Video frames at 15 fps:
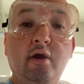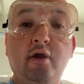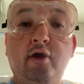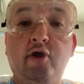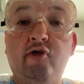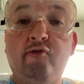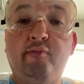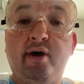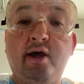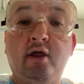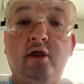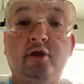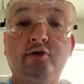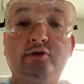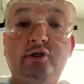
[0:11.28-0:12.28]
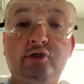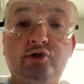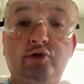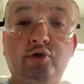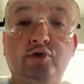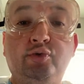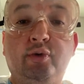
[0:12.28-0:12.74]
of Biology
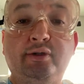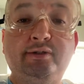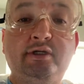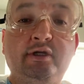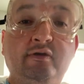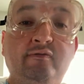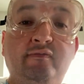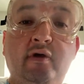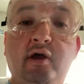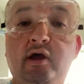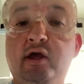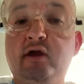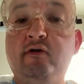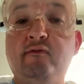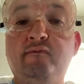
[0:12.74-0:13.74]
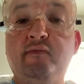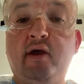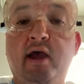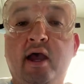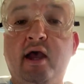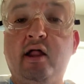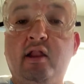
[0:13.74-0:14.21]
225
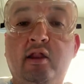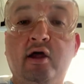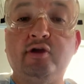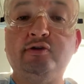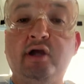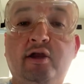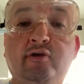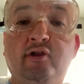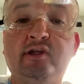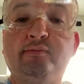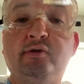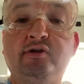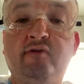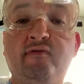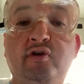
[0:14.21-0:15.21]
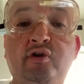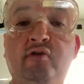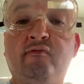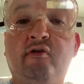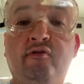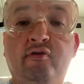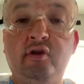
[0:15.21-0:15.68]
at Los Angeles Pacific
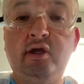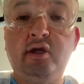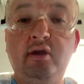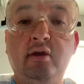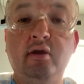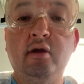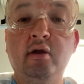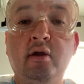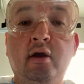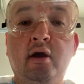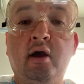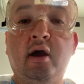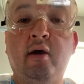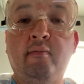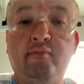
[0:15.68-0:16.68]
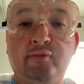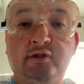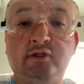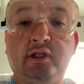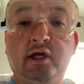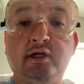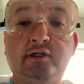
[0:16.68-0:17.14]
University. This
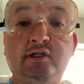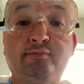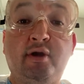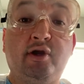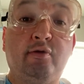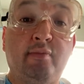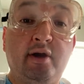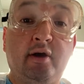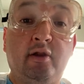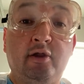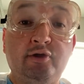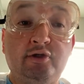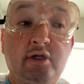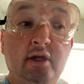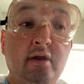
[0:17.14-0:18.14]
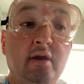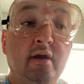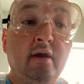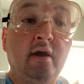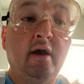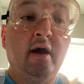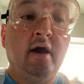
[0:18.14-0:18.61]
class is microbiology.
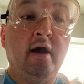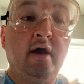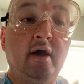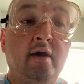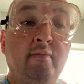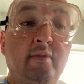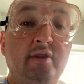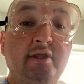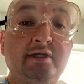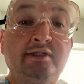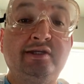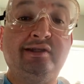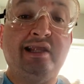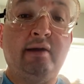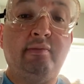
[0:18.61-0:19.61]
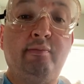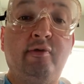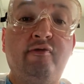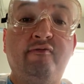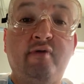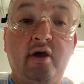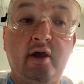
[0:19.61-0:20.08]
This is lab number
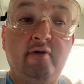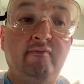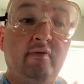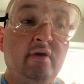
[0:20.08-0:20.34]
5.